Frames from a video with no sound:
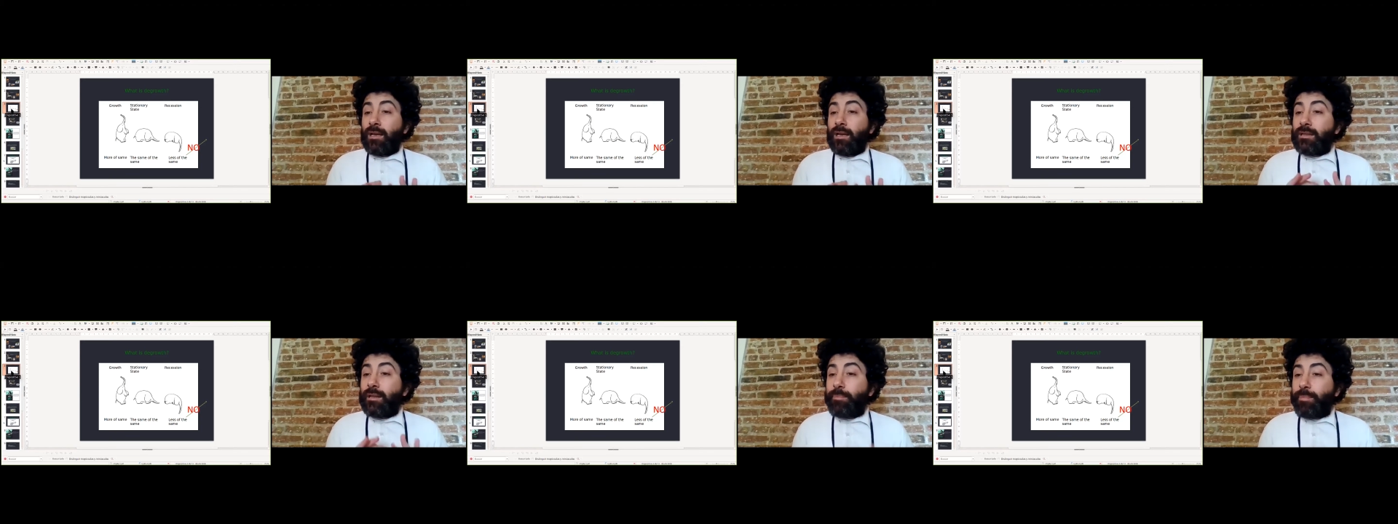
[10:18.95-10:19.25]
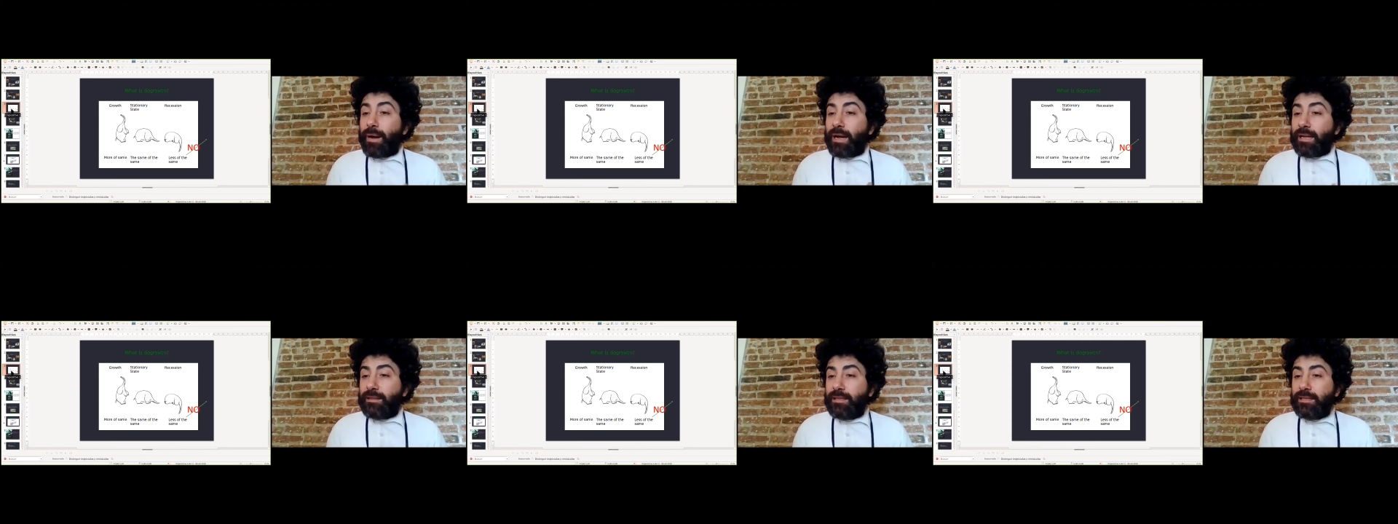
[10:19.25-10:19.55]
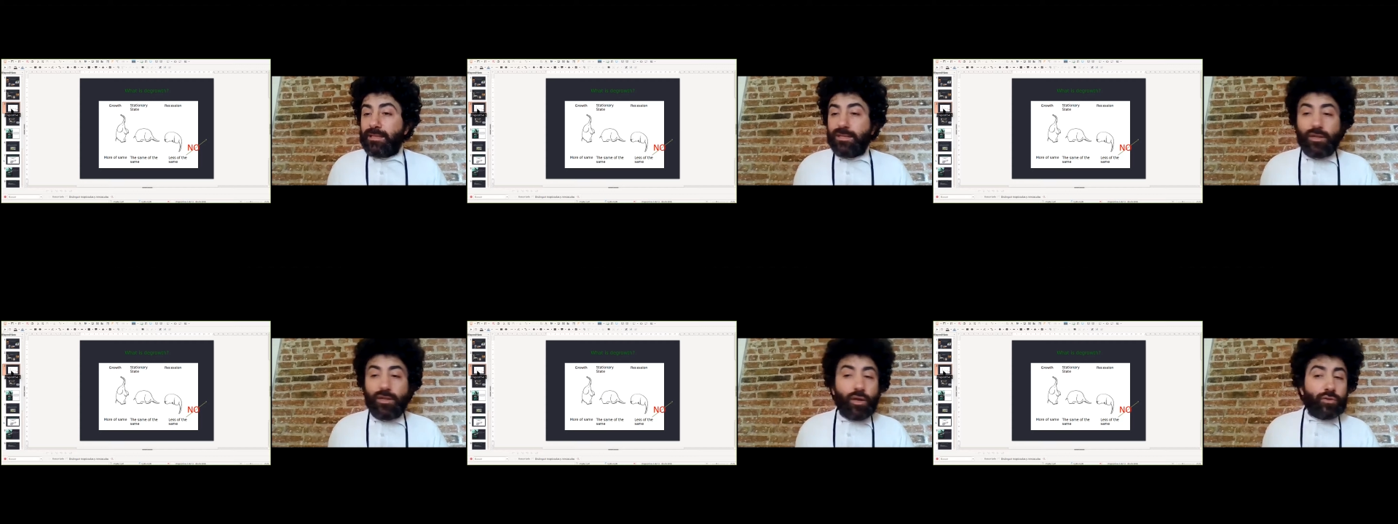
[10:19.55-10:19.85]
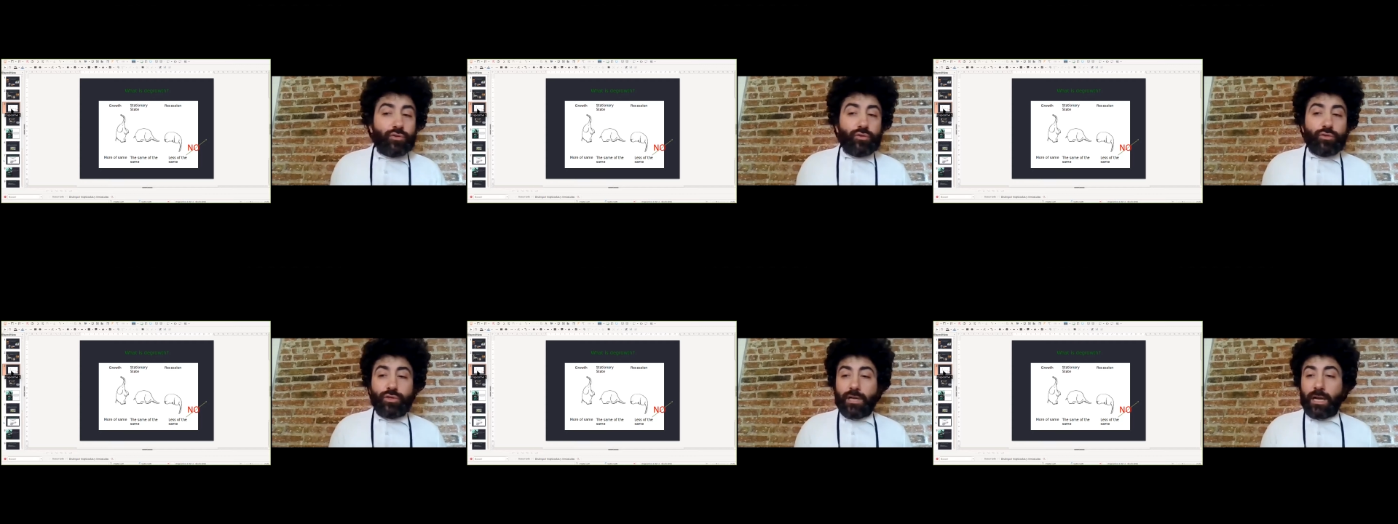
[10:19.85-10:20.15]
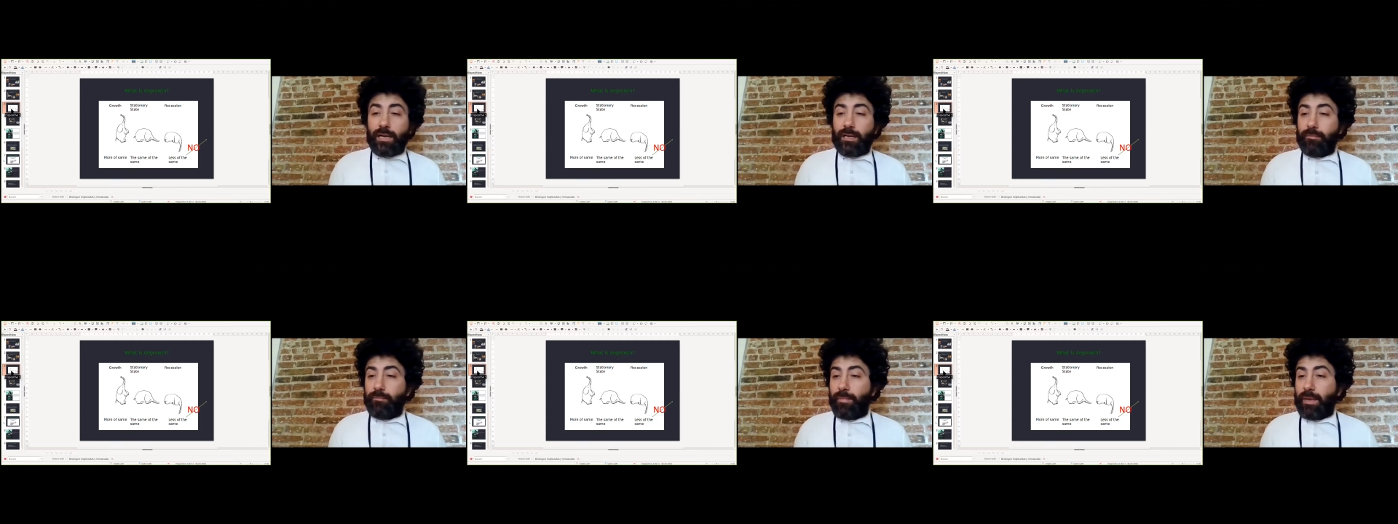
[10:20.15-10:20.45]
The path is not to
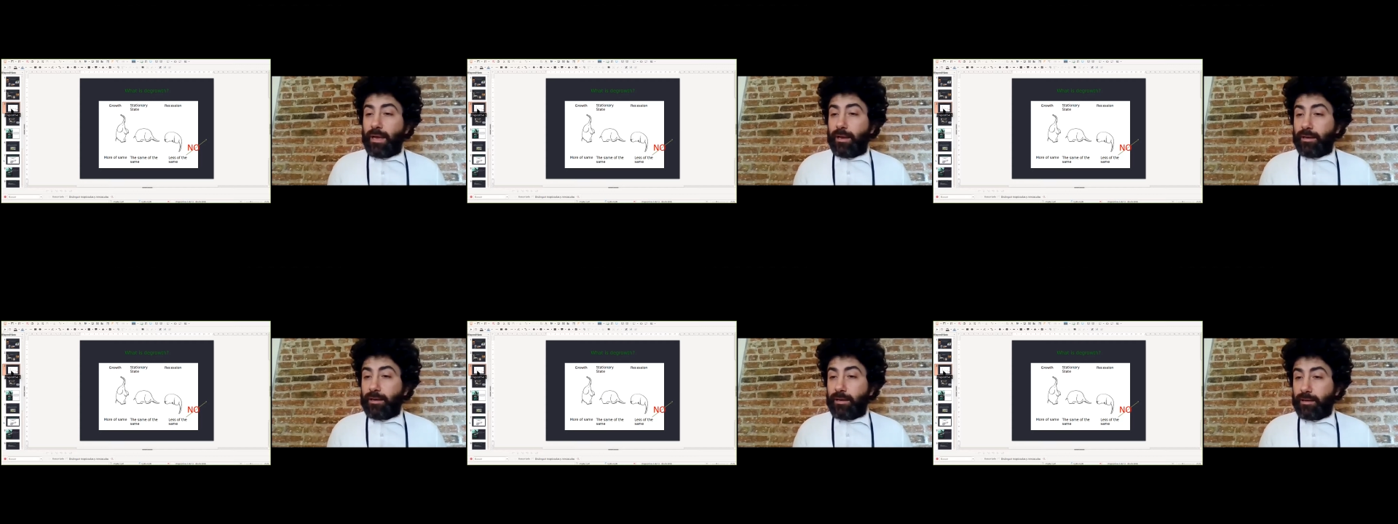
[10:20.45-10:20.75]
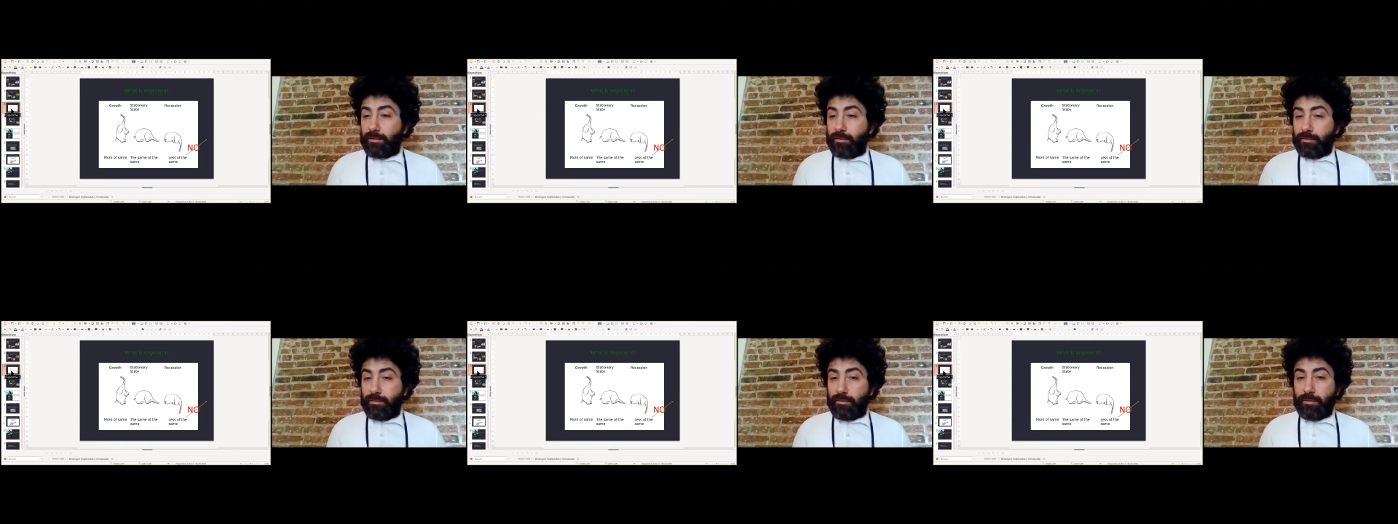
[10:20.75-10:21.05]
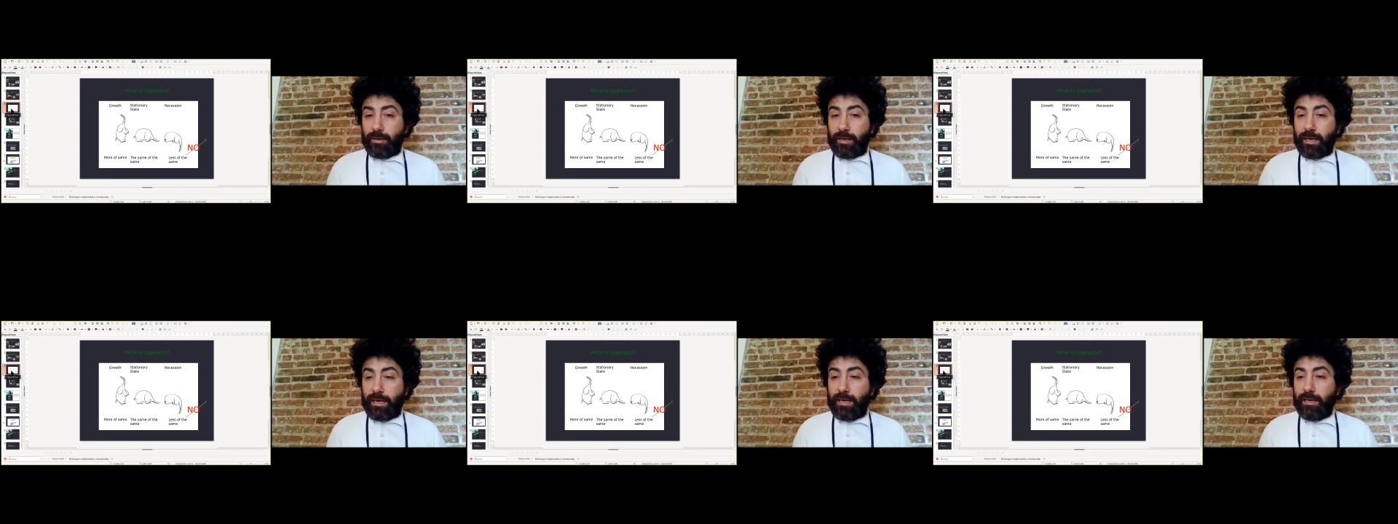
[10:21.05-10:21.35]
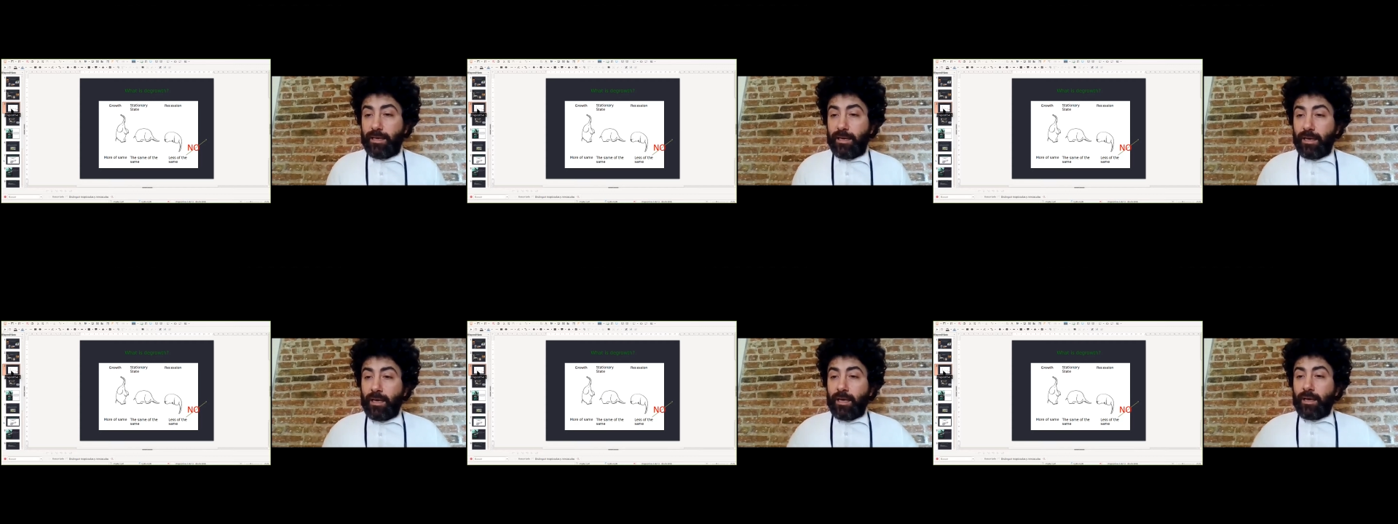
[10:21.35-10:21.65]
scaling back, okay?